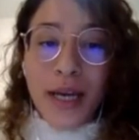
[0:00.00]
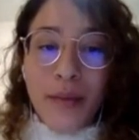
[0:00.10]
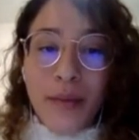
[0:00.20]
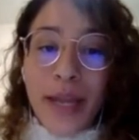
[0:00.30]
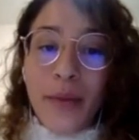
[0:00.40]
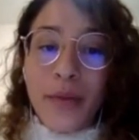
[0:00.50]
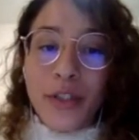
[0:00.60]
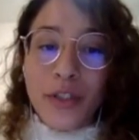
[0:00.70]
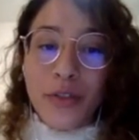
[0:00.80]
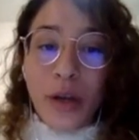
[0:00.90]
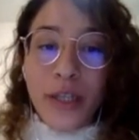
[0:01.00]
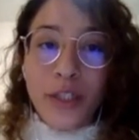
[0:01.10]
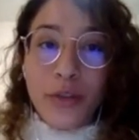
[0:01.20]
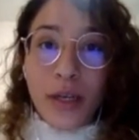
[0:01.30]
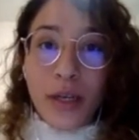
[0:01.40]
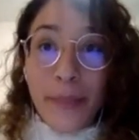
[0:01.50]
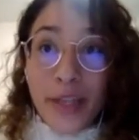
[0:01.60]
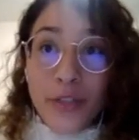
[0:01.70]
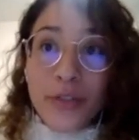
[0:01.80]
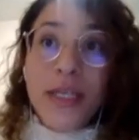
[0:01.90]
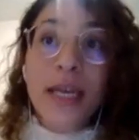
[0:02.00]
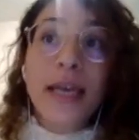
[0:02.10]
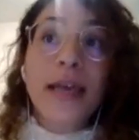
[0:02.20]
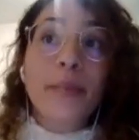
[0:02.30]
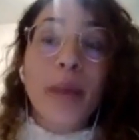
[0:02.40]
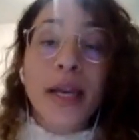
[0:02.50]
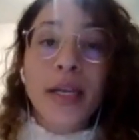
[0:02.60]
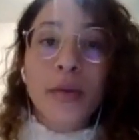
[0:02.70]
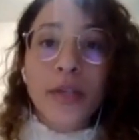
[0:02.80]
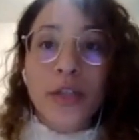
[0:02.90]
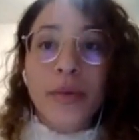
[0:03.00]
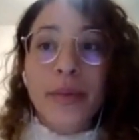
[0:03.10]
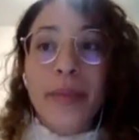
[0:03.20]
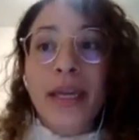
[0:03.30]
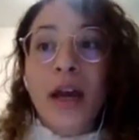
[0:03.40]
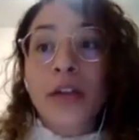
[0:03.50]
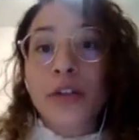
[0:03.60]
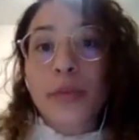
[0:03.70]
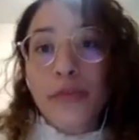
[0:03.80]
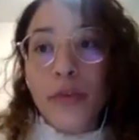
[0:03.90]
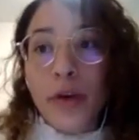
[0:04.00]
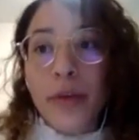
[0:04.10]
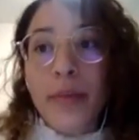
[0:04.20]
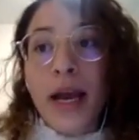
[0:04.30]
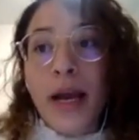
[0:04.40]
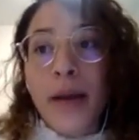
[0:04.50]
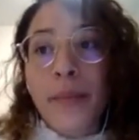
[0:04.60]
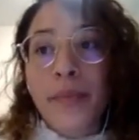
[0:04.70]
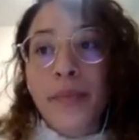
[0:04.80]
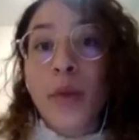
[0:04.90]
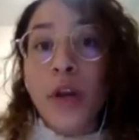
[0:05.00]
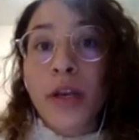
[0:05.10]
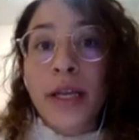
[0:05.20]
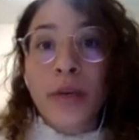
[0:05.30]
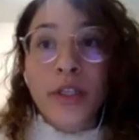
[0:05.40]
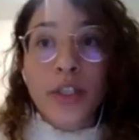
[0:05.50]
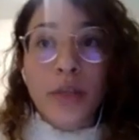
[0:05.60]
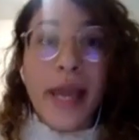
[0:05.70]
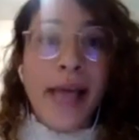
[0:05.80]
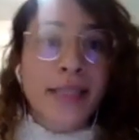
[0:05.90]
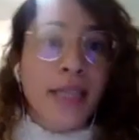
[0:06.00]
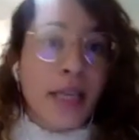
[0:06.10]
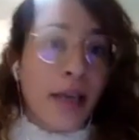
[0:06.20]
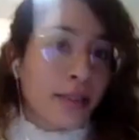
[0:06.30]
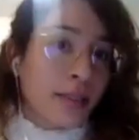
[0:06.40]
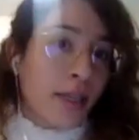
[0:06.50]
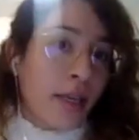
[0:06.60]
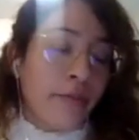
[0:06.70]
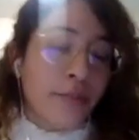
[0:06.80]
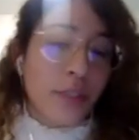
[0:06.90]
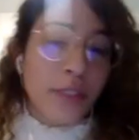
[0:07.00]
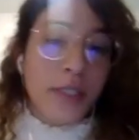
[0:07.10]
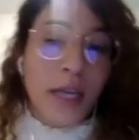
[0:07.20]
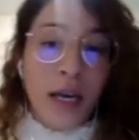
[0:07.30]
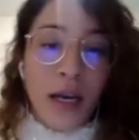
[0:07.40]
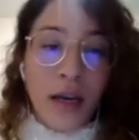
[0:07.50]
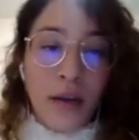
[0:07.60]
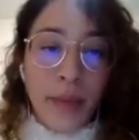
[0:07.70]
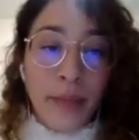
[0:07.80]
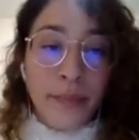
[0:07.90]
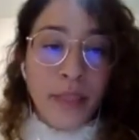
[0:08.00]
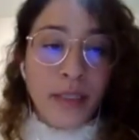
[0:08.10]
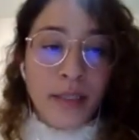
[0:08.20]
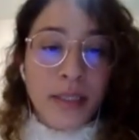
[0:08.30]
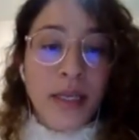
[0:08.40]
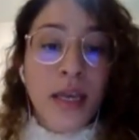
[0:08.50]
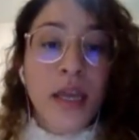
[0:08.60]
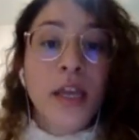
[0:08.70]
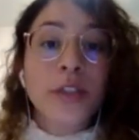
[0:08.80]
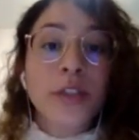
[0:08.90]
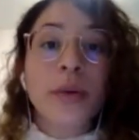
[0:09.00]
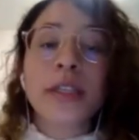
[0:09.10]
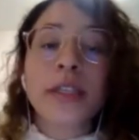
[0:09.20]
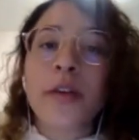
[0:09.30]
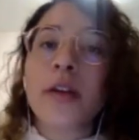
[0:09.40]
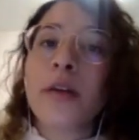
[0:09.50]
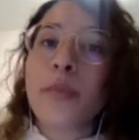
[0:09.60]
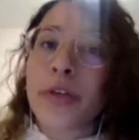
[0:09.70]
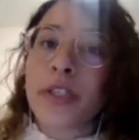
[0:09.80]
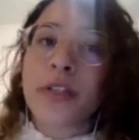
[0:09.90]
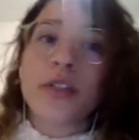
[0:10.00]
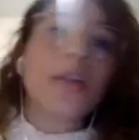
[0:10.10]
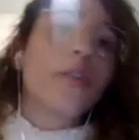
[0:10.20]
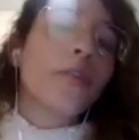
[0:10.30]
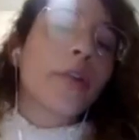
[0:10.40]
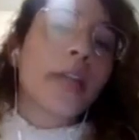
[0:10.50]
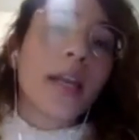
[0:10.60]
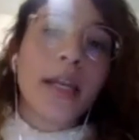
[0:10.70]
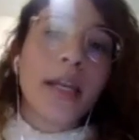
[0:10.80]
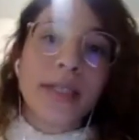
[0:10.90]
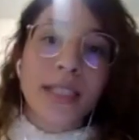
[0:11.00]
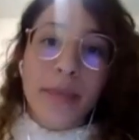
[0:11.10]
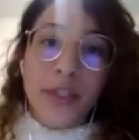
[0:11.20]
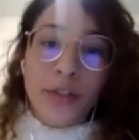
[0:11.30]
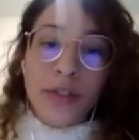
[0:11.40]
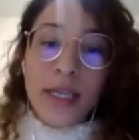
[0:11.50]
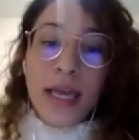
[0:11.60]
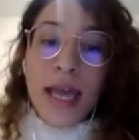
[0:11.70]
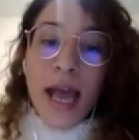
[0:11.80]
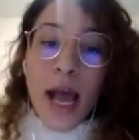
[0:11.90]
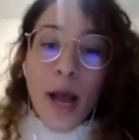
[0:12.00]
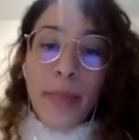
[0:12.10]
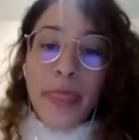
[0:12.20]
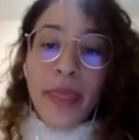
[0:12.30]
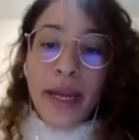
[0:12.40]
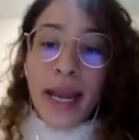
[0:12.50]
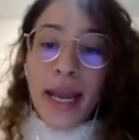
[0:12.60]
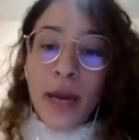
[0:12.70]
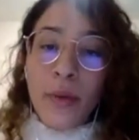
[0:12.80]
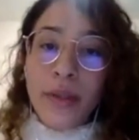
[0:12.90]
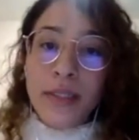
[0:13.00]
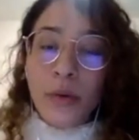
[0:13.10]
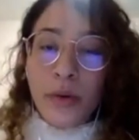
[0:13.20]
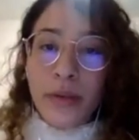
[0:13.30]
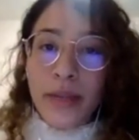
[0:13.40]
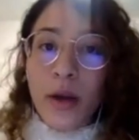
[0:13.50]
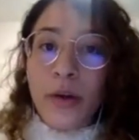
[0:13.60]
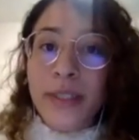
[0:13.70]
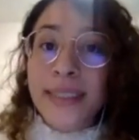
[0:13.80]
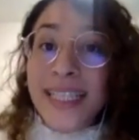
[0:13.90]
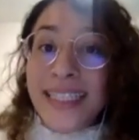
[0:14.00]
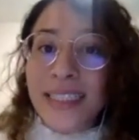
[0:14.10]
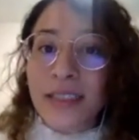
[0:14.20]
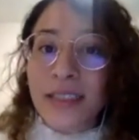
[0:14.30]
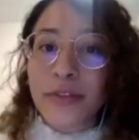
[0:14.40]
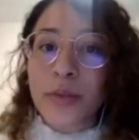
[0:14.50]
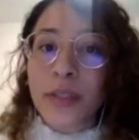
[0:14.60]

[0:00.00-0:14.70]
language knowledge measures, bilingual children may underperform monolingual children, as I have just discussed. So it is very important to look for non-linguistic measures that allow us, or that are sensitive to the